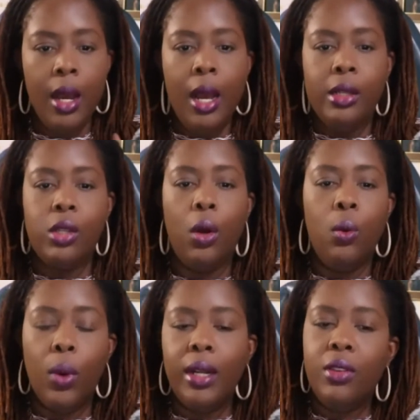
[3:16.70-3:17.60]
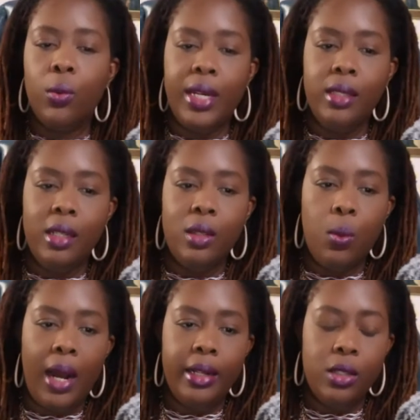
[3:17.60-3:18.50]
So one of the reasons
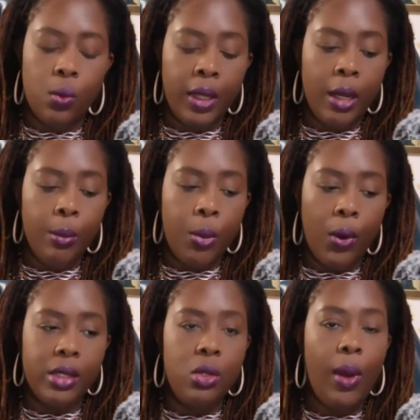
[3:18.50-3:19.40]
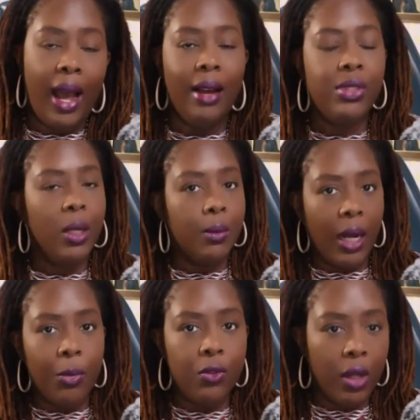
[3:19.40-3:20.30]
why it's really important to have some
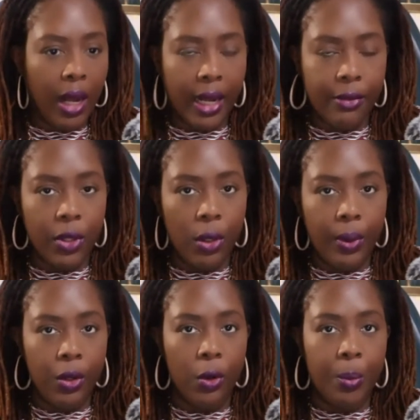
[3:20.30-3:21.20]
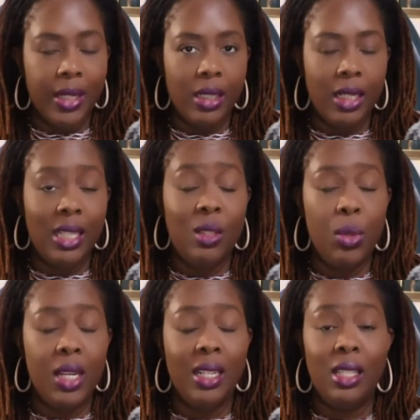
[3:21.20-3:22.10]
type of client flow in your business is
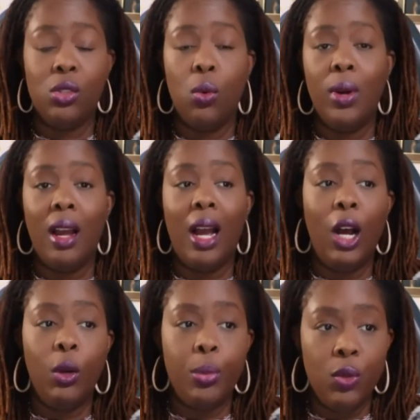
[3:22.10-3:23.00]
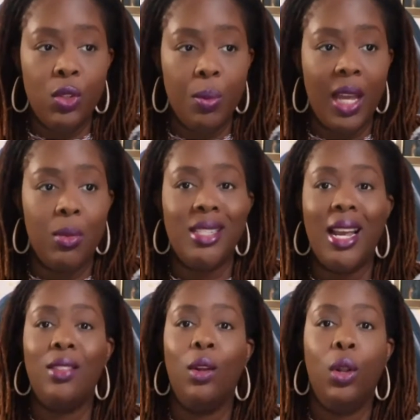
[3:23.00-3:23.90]
because it's going to help you to be able to
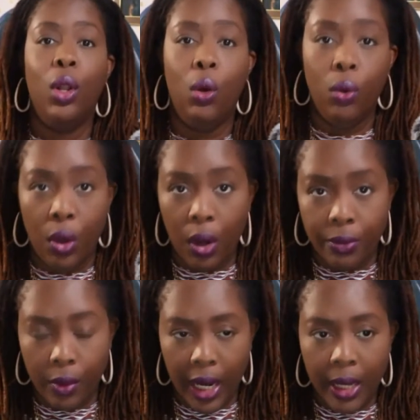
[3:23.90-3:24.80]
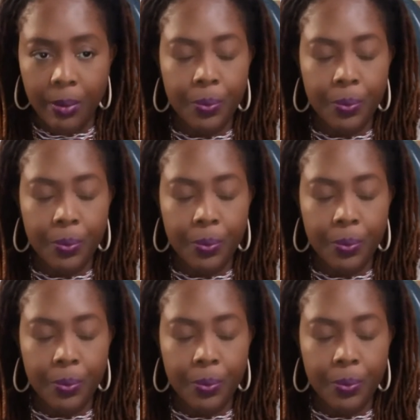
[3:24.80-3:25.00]
take the load off, right?